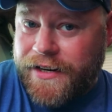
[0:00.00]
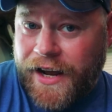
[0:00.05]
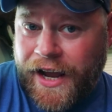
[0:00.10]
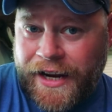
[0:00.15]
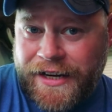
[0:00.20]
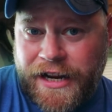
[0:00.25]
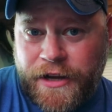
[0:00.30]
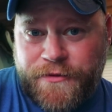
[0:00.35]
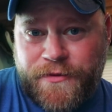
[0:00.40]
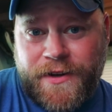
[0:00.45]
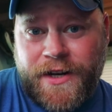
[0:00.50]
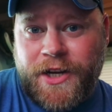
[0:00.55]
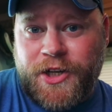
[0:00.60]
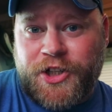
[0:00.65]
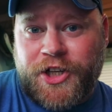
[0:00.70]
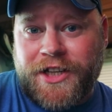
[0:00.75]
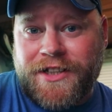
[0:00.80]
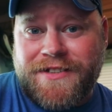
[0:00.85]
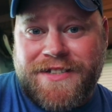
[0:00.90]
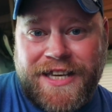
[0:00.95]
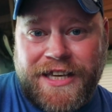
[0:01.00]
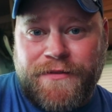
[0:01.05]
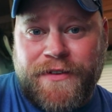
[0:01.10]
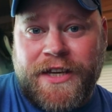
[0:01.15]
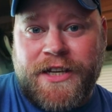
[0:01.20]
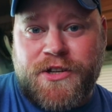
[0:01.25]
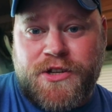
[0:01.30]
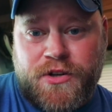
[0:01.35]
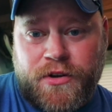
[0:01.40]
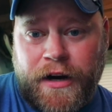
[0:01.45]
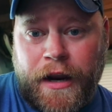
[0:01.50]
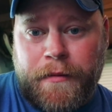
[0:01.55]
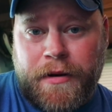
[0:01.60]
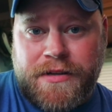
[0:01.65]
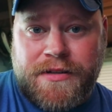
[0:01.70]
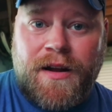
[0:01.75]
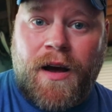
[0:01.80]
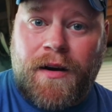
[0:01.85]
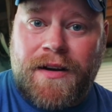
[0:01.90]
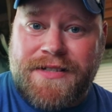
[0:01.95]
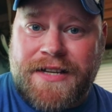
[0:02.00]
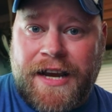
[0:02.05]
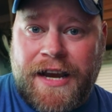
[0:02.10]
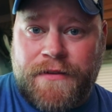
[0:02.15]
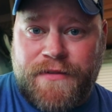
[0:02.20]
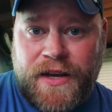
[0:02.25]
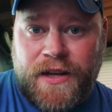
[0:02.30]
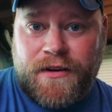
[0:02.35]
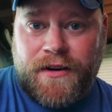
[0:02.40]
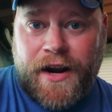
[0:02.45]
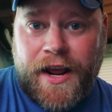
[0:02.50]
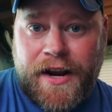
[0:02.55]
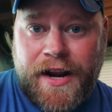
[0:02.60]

high-definition TV stream as long as I have internet.